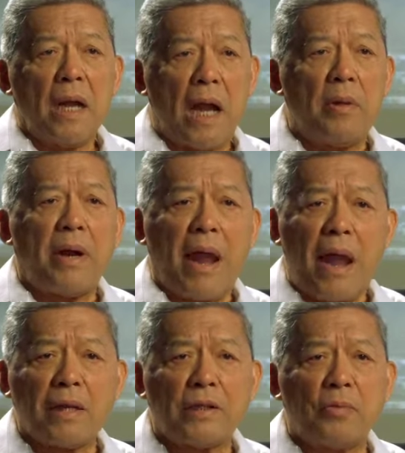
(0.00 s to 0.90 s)
Our
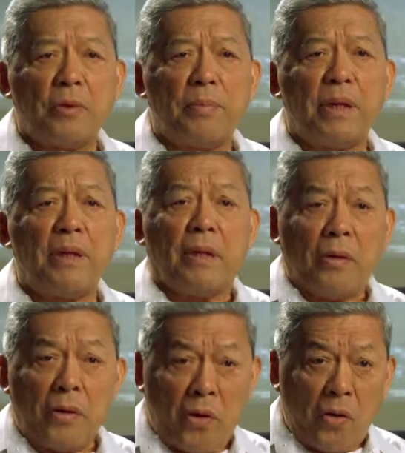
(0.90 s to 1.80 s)
ash will be
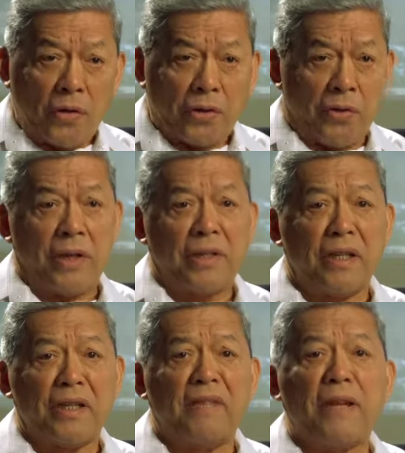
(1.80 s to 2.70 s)
also a
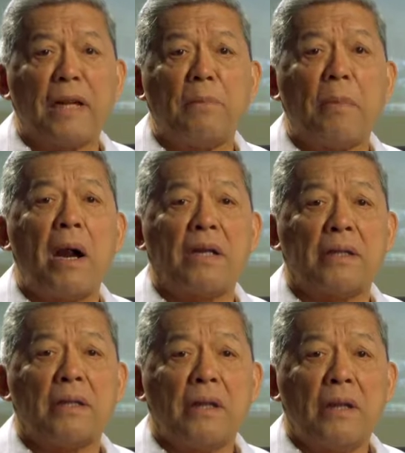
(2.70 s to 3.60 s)
significant part
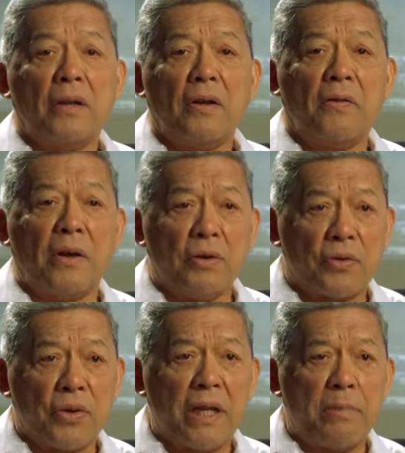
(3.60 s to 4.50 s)
of our
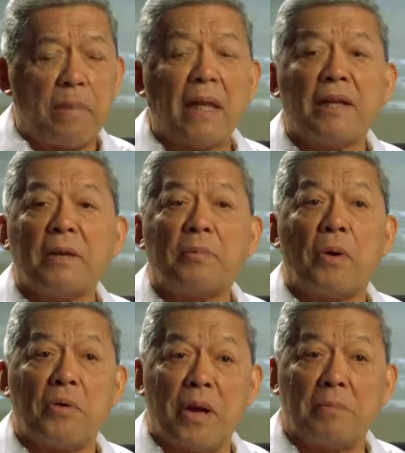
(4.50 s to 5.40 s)
tree planting
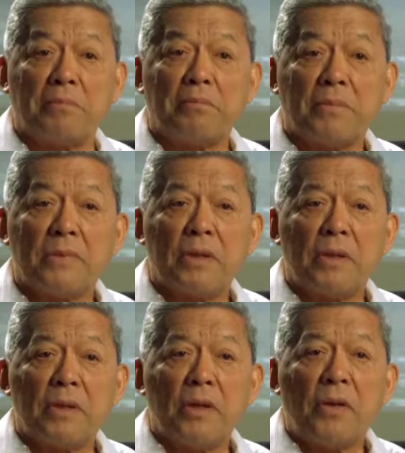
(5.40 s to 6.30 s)
program.
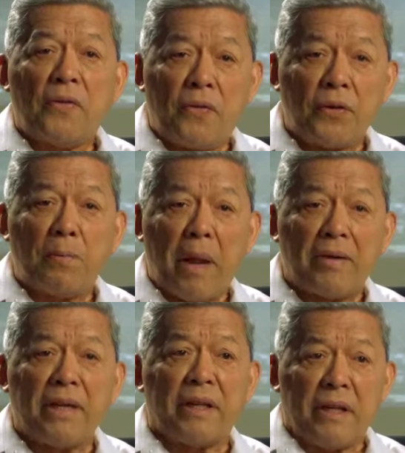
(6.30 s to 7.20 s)

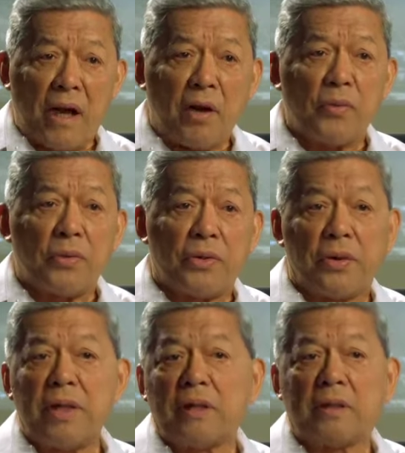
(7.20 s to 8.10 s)
Fruit-bearing and hardwood
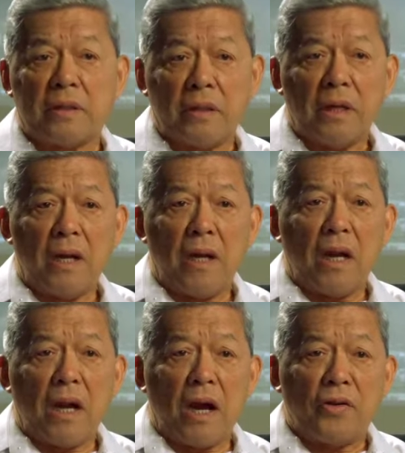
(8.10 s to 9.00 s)
trees
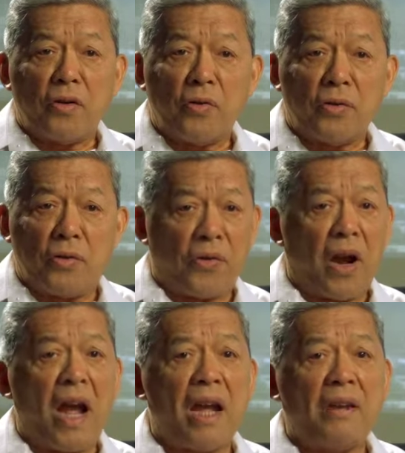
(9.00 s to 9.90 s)
are known to
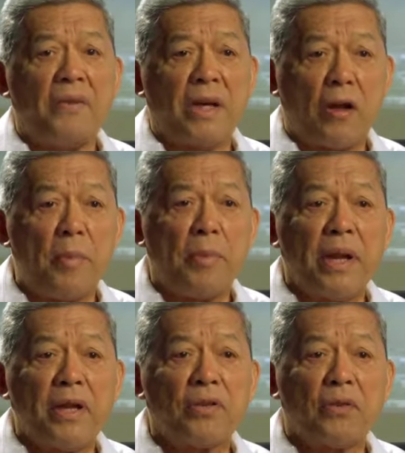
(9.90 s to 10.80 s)
thrive with a
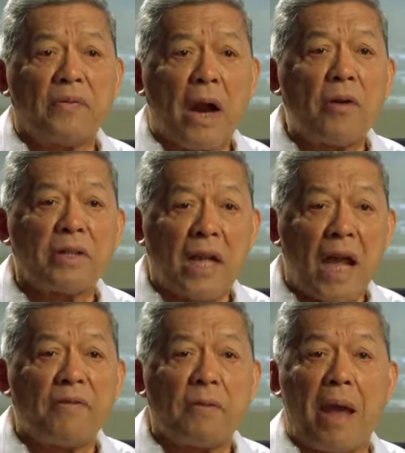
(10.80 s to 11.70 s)
combination of our
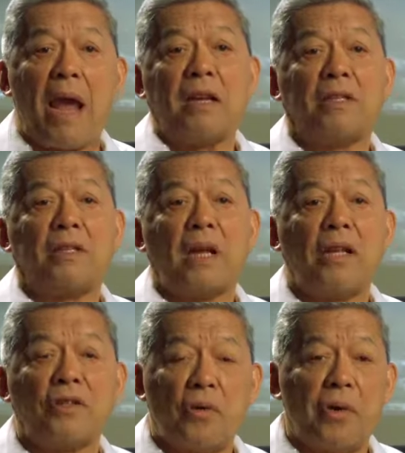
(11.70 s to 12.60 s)
type of ash
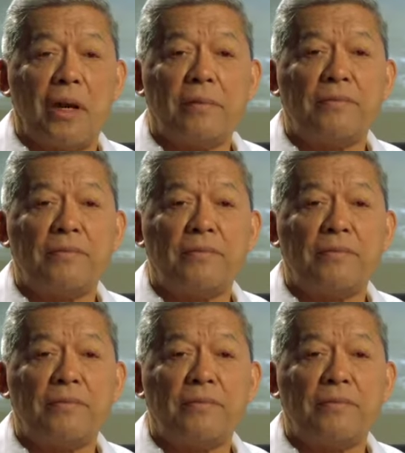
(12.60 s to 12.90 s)
and soil.